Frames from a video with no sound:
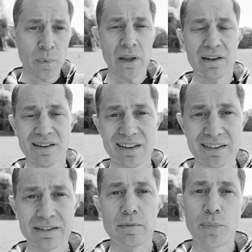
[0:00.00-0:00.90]
And there's a
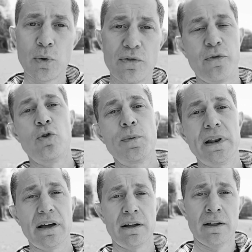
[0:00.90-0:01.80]
simple
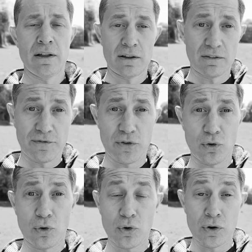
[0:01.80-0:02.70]
formula
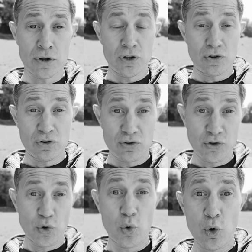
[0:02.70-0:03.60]
for
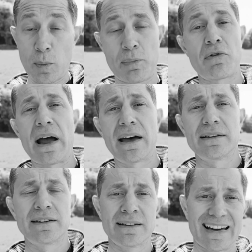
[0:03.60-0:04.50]
your
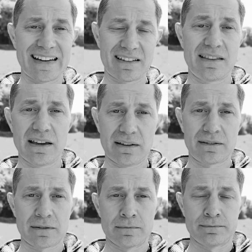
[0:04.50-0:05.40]
brand, and it's
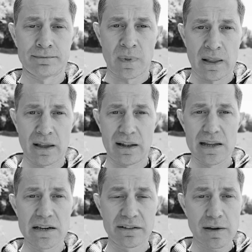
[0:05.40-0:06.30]
this:
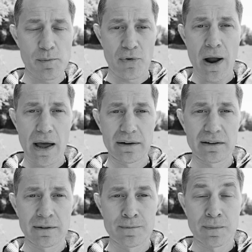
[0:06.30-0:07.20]
leadership
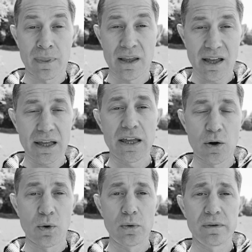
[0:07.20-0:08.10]
brand
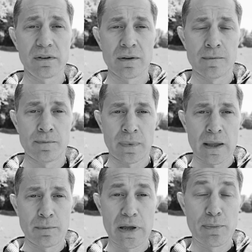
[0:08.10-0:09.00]
equals
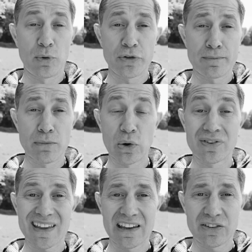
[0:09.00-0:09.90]
people's
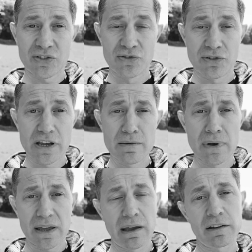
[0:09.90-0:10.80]
most
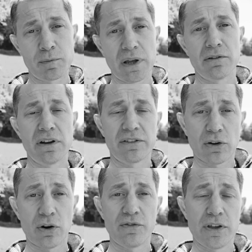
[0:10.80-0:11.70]
extreme experience
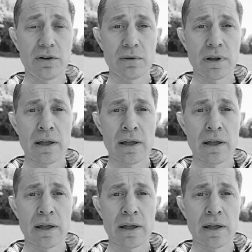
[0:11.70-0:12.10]
of you